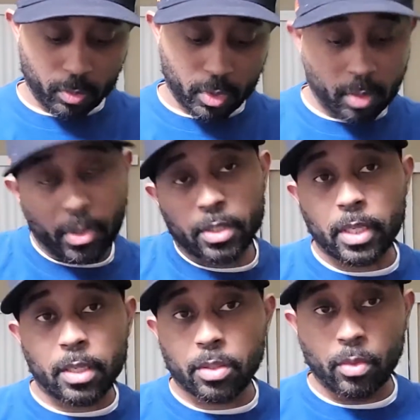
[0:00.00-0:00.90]
Could be the
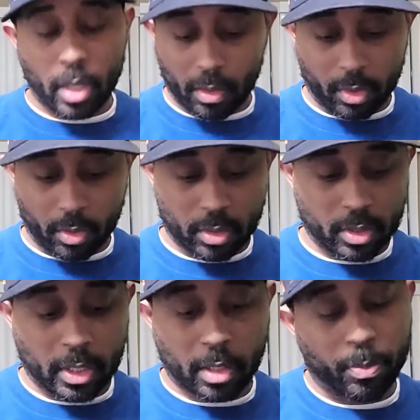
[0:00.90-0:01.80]
sights too. I don't know,
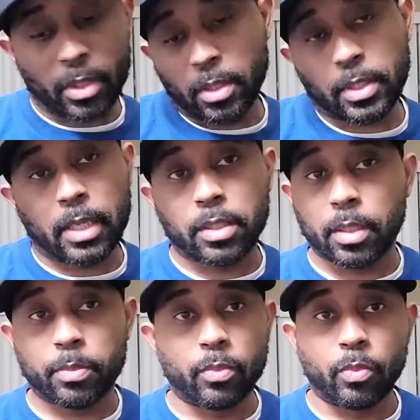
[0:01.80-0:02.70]
because I can pick the sights up